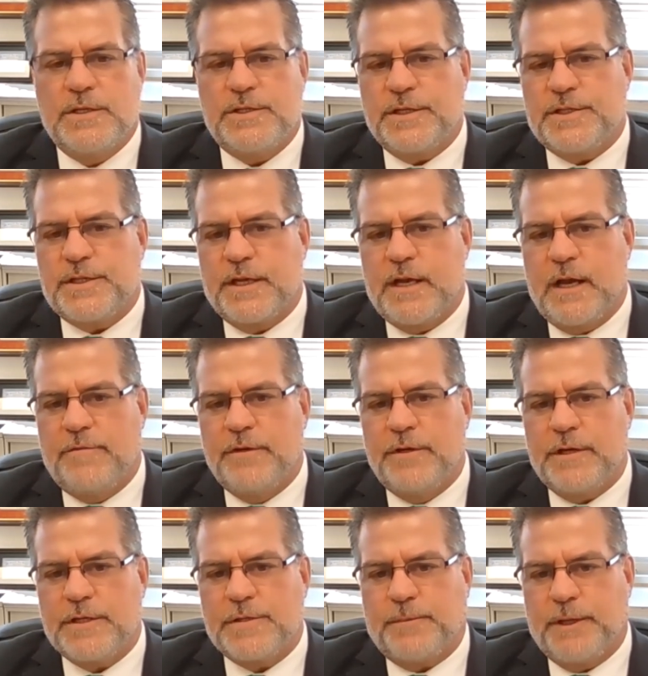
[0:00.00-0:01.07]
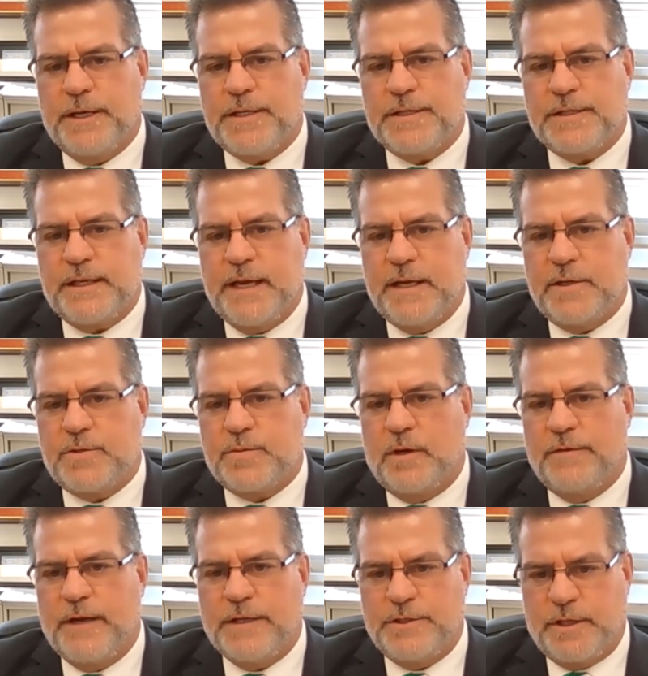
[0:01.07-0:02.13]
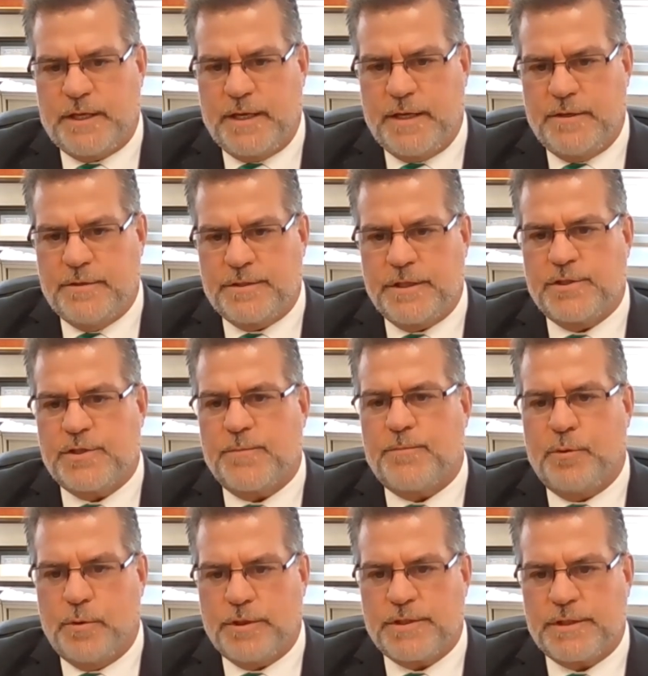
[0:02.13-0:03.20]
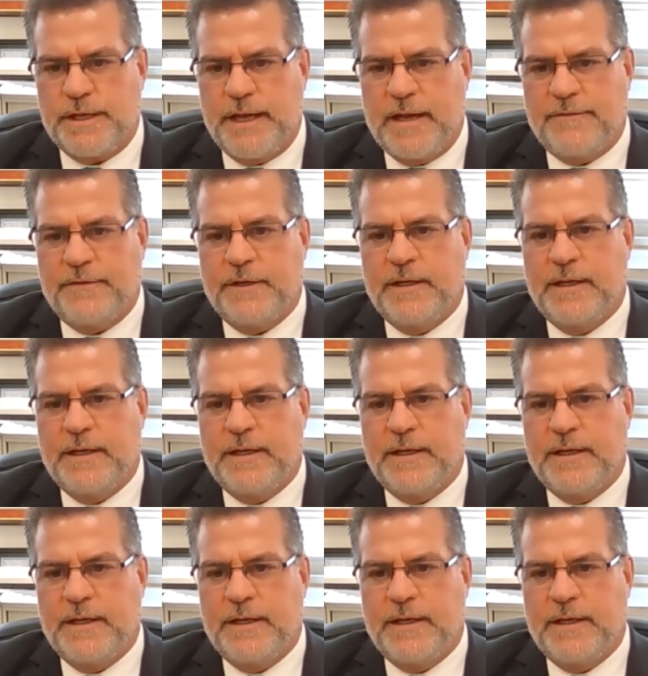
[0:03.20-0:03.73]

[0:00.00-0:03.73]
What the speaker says: Since the governor has placed K-12 educators and support staff